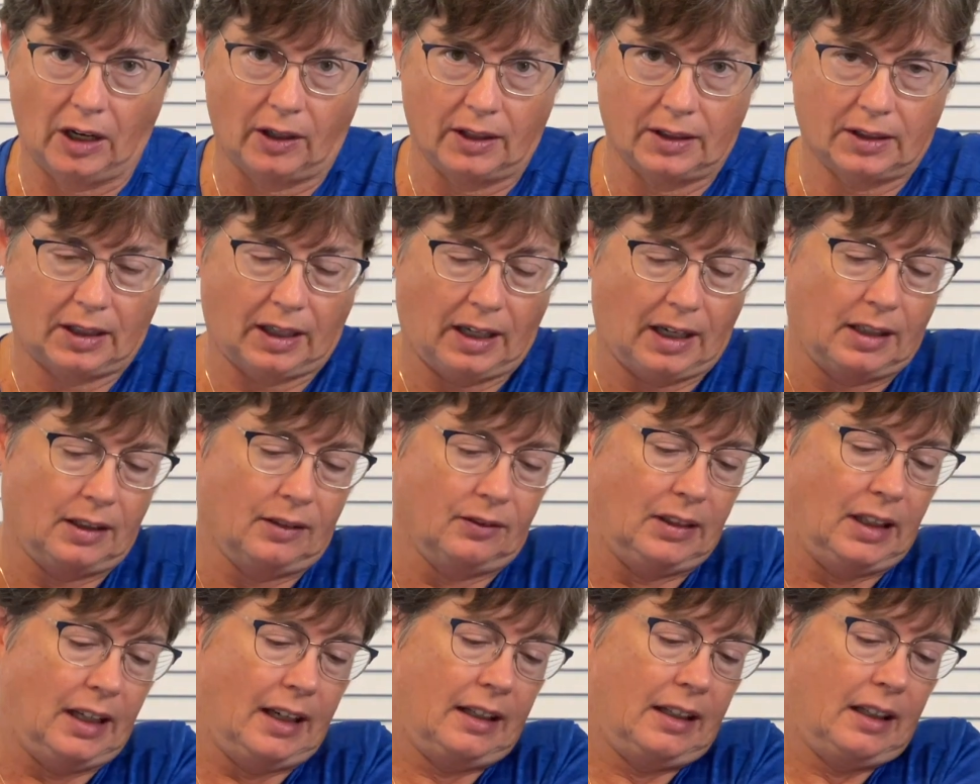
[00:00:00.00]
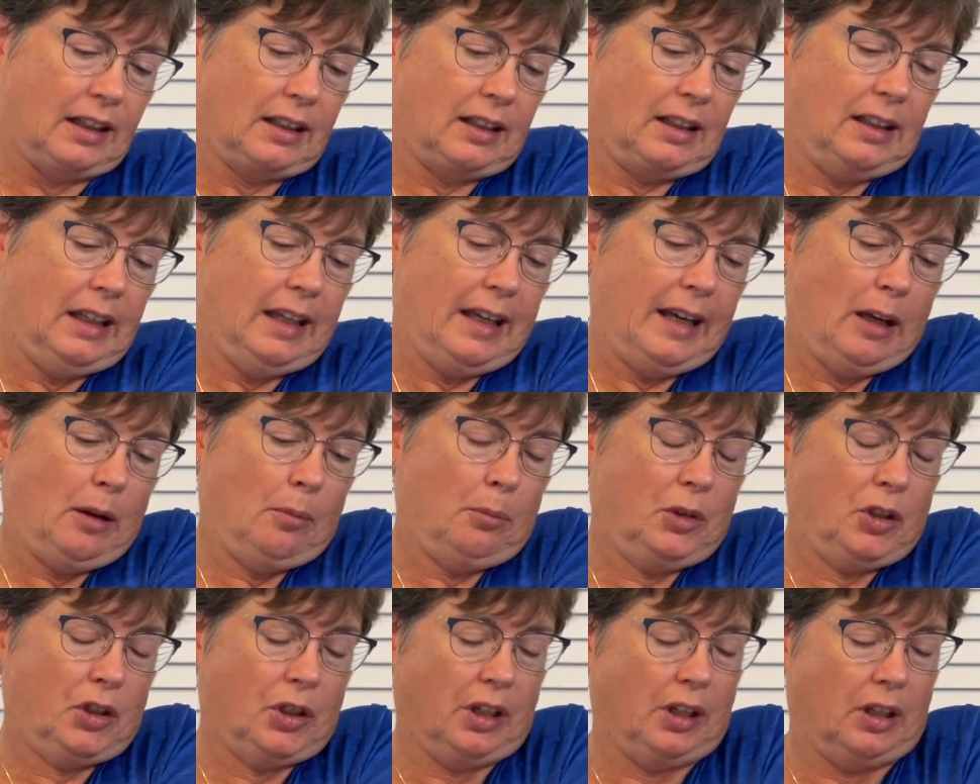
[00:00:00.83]
it's kind of like a
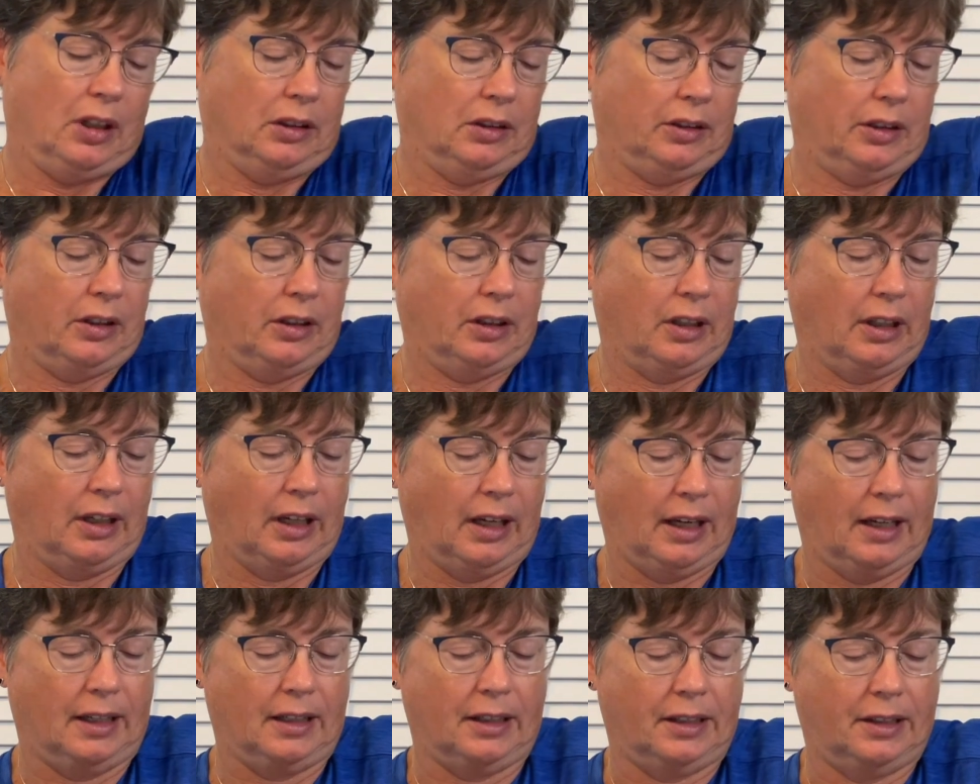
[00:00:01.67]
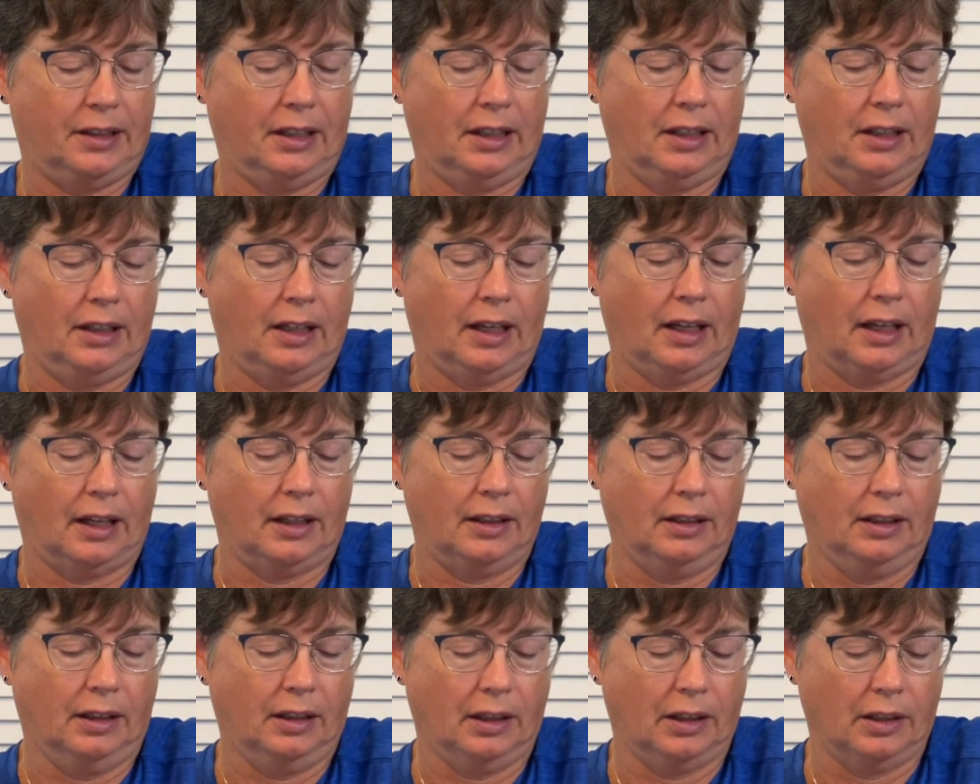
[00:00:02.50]
clamshell. You can kind of see that
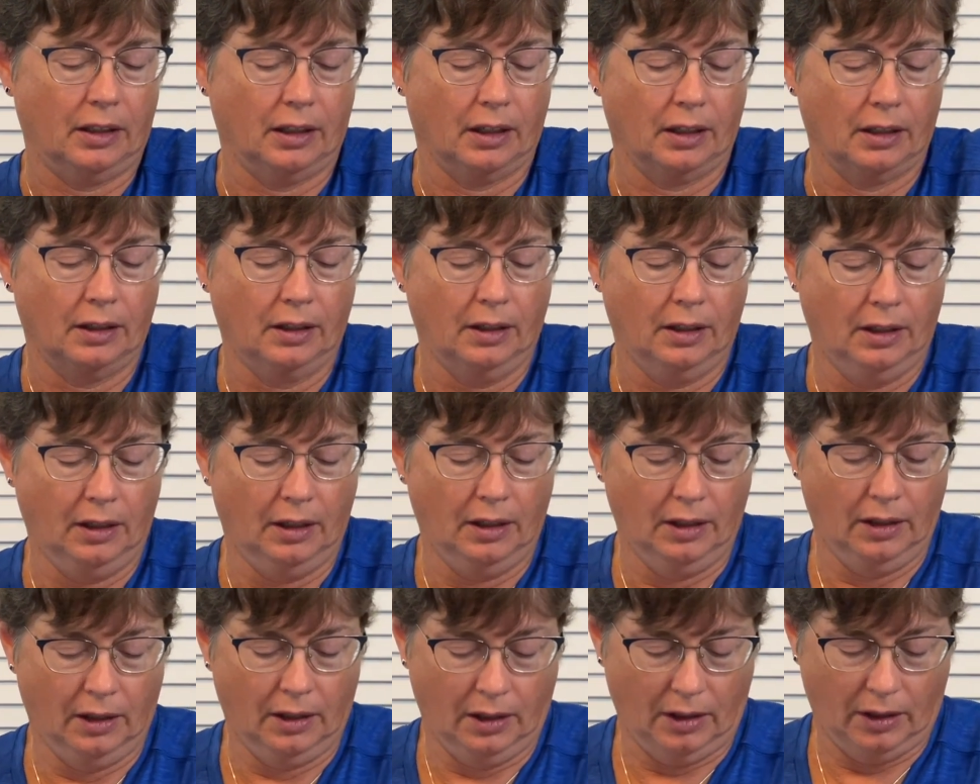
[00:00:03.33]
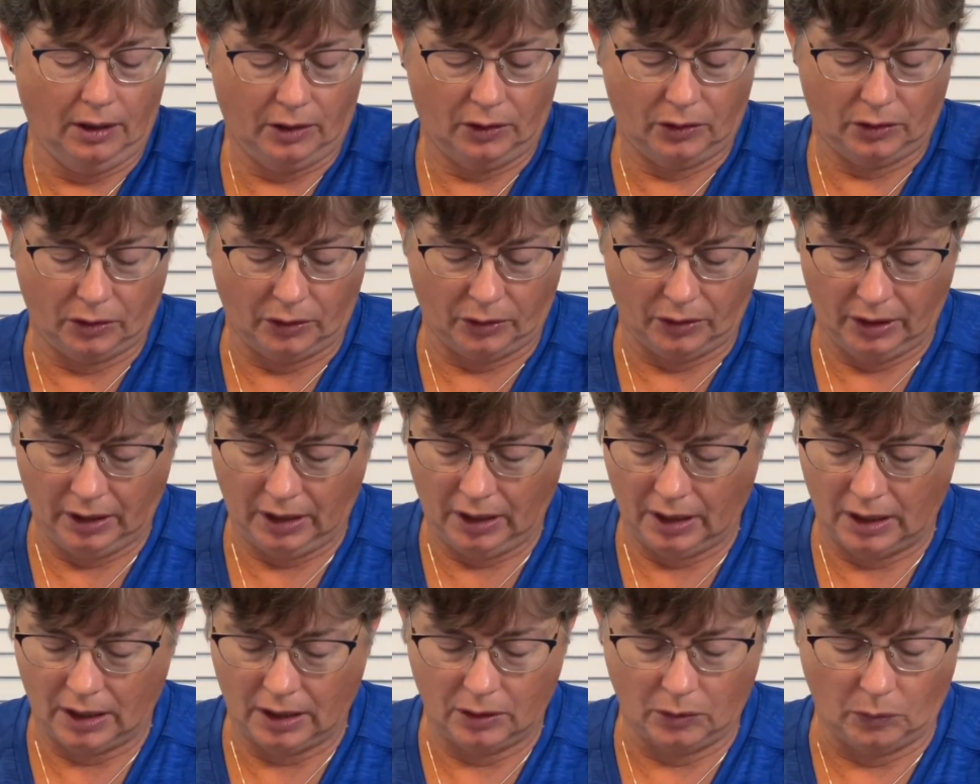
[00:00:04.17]
here. So
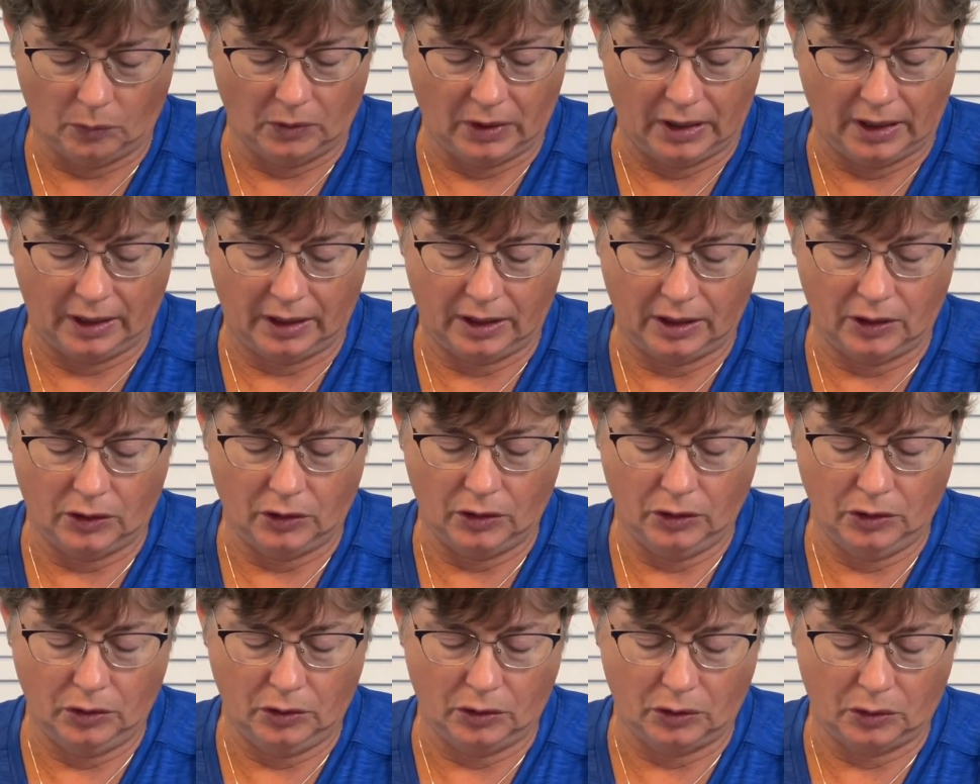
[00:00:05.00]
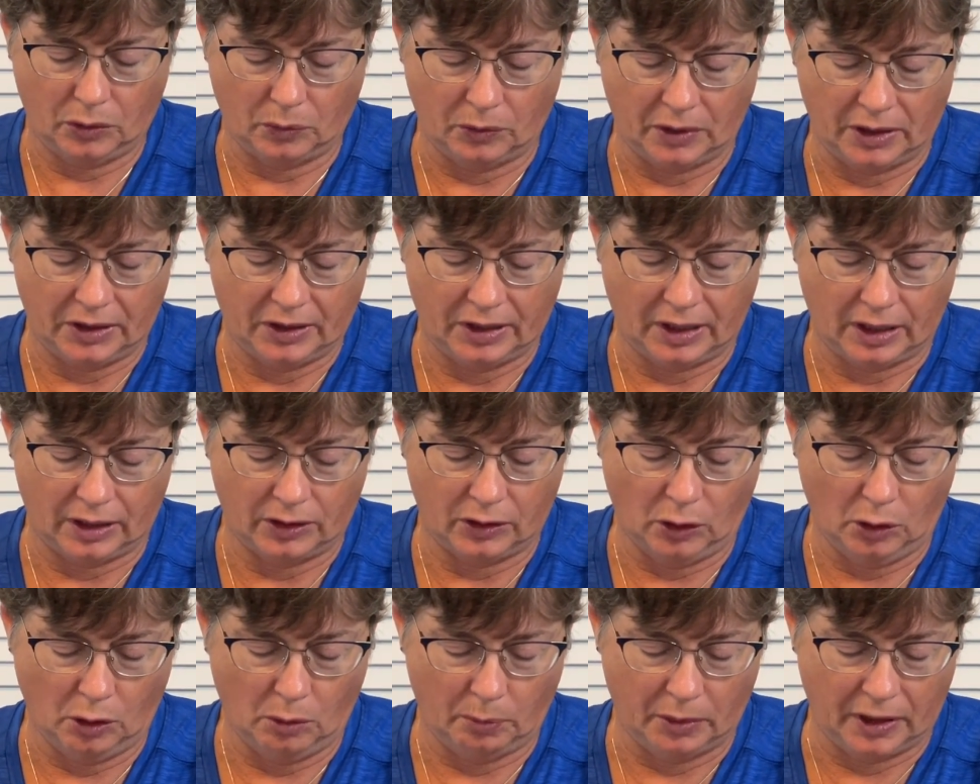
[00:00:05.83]
then what I can do is once that's
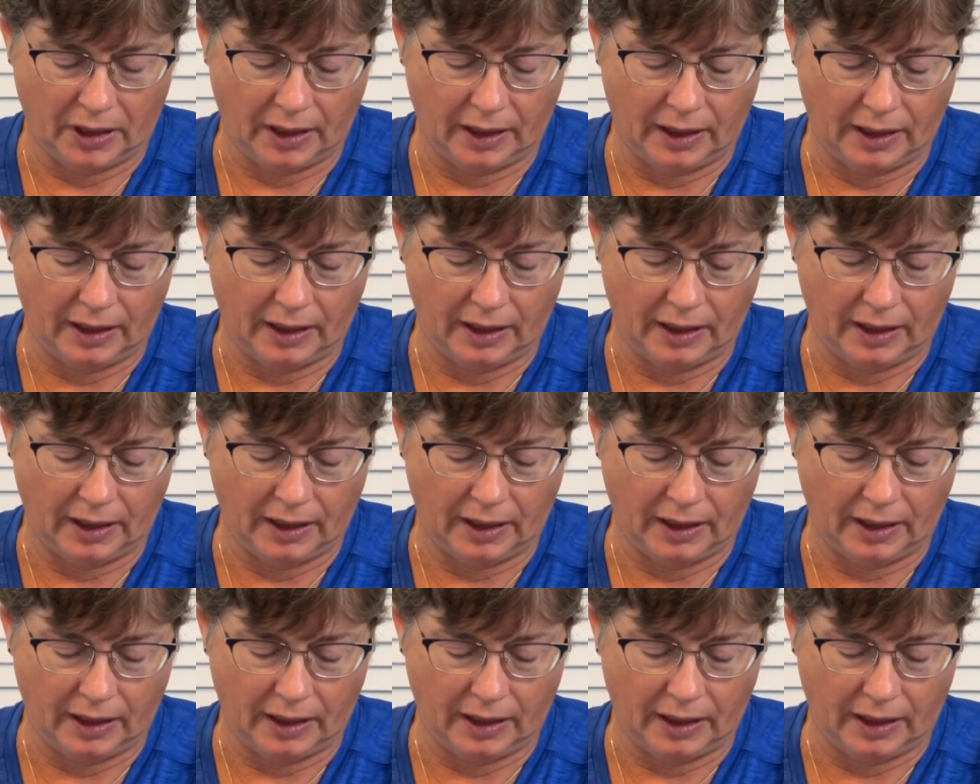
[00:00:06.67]
open, I